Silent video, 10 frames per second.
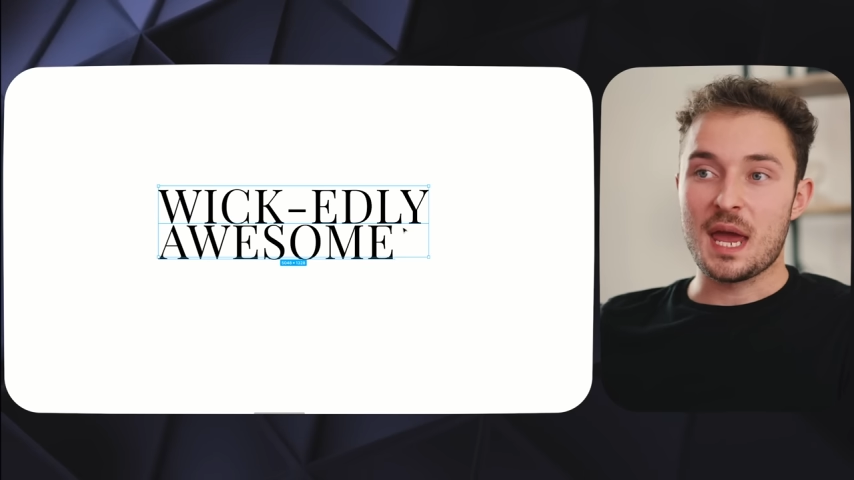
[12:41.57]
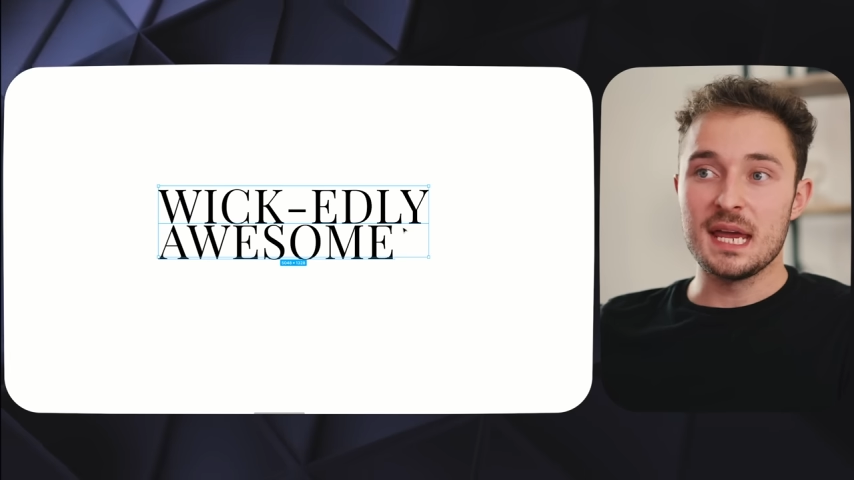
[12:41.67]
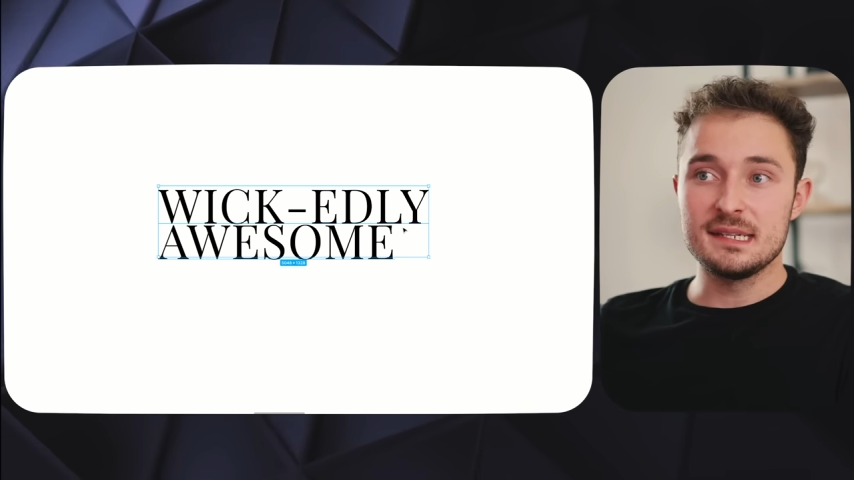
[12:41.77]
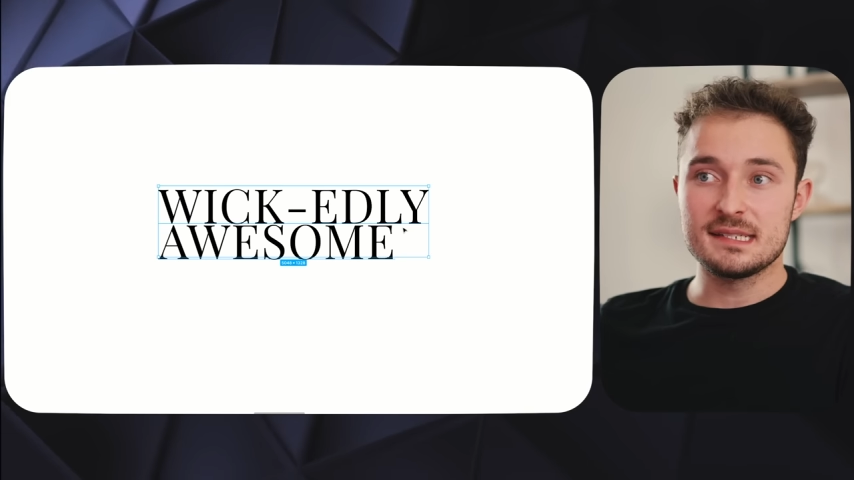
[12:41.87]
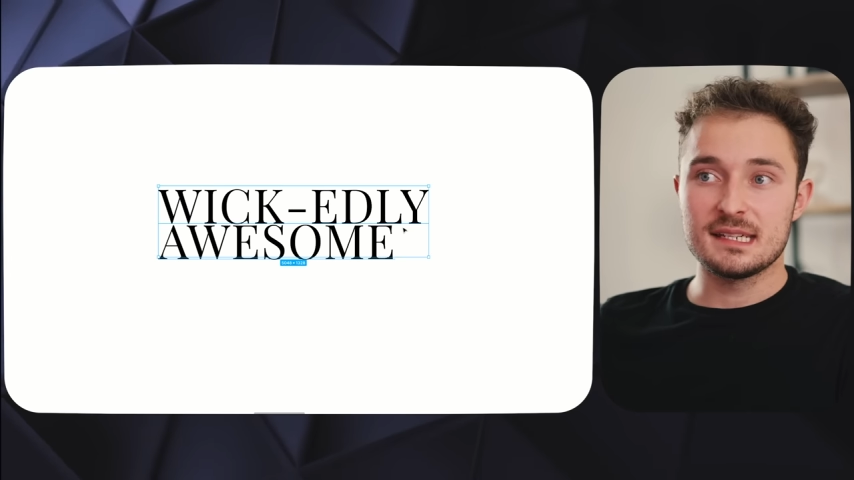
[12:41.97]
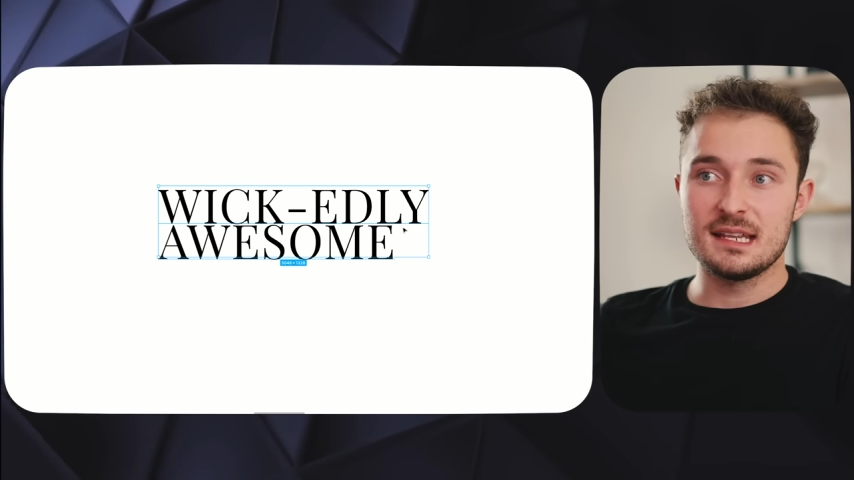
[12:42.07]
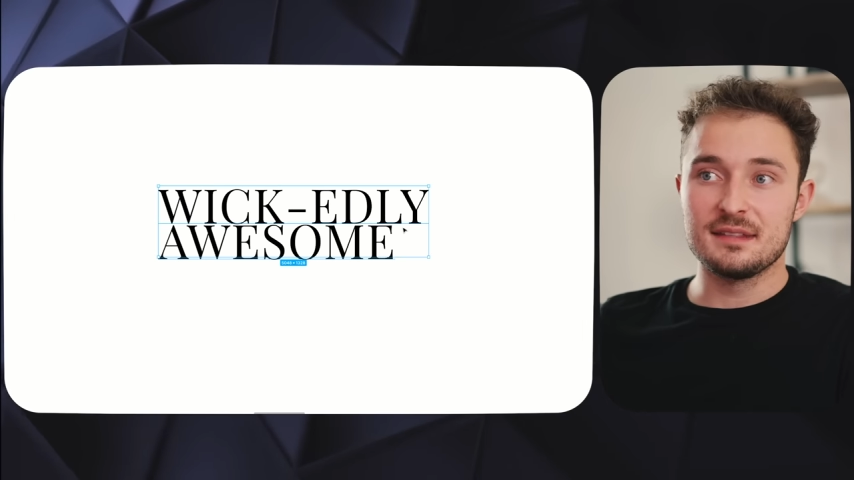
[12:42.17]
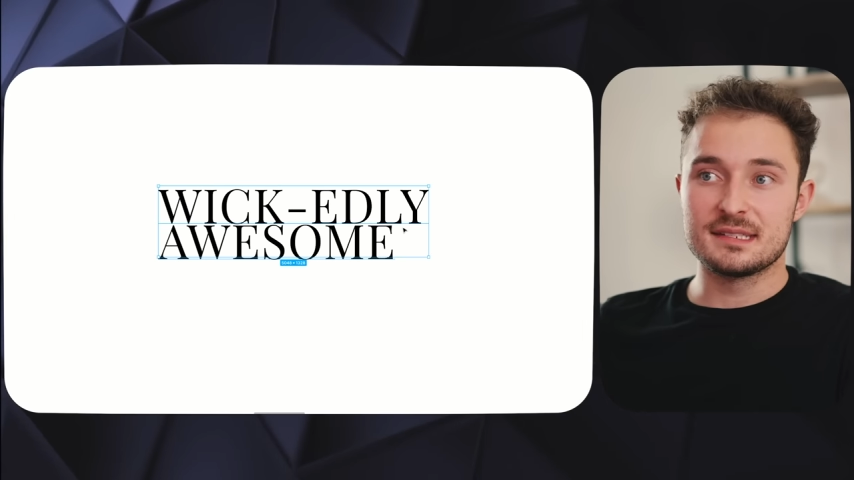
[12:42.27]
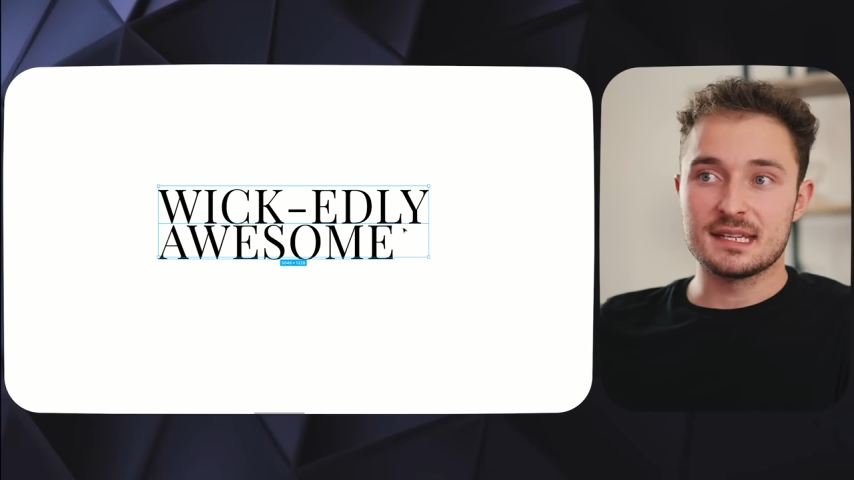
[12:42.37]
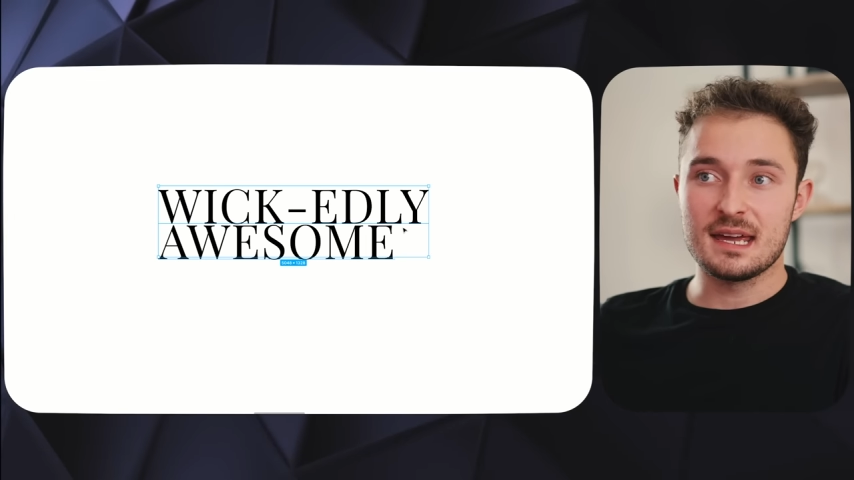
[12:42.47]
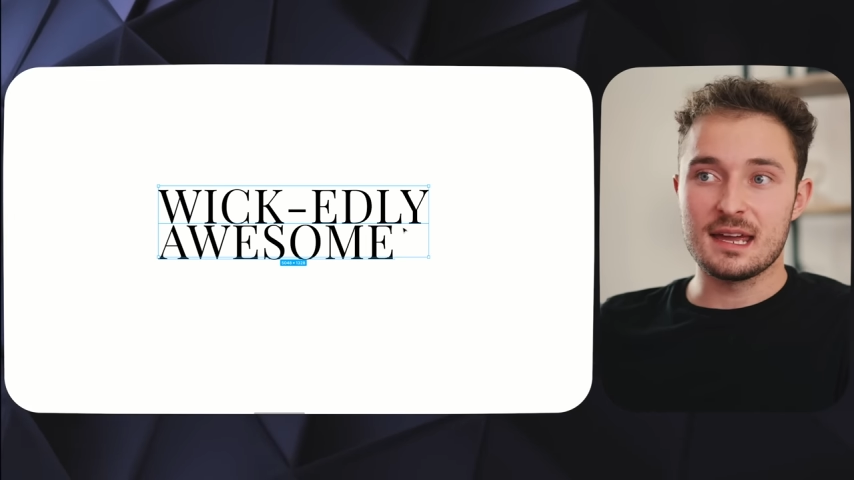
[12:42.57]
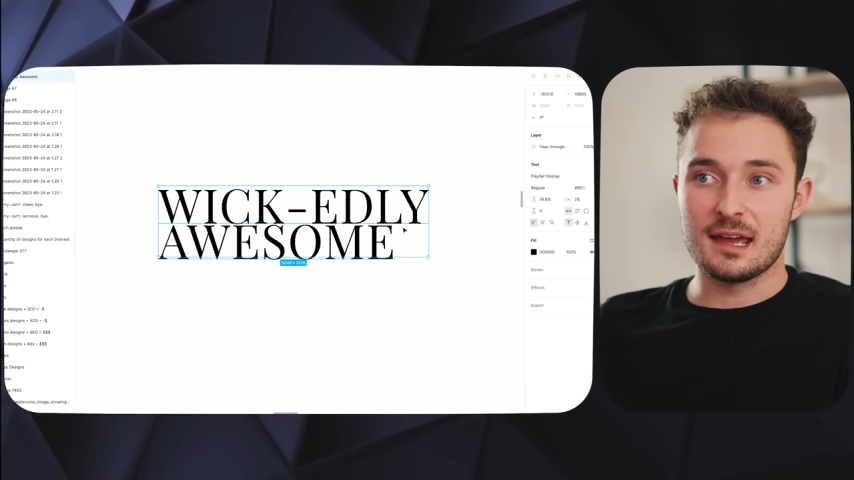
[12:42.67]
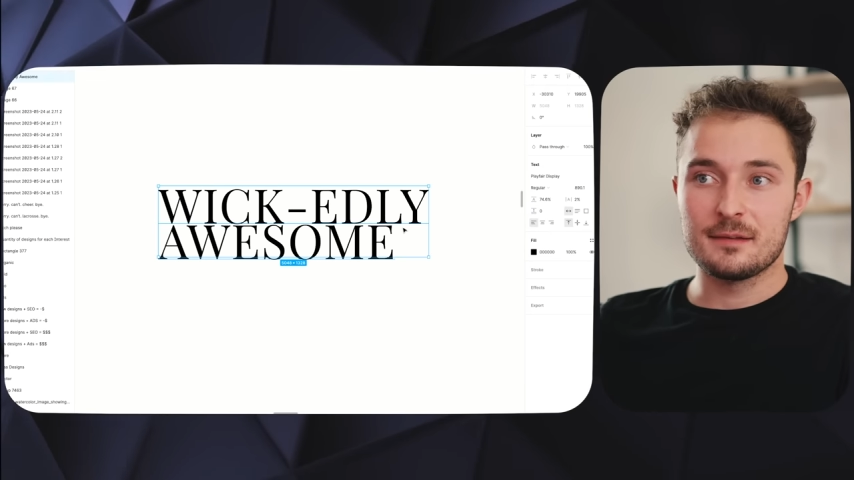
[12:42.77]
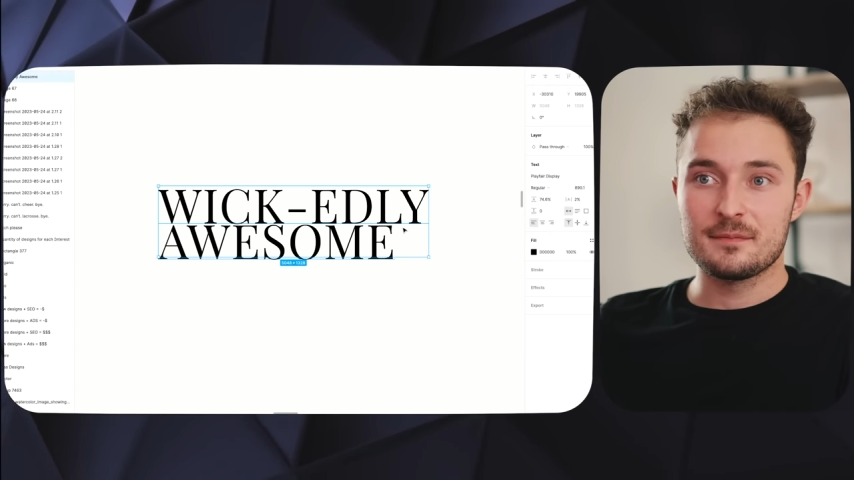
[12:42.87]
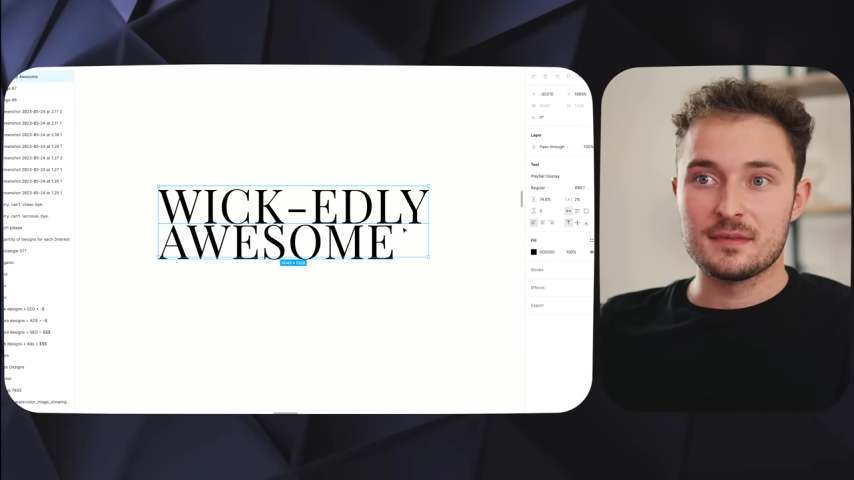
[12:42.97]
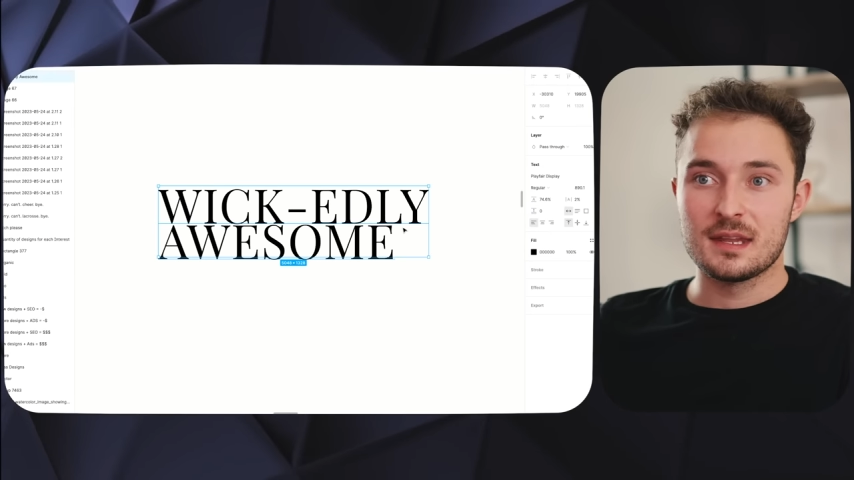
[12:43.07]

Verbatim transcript: paste in the saying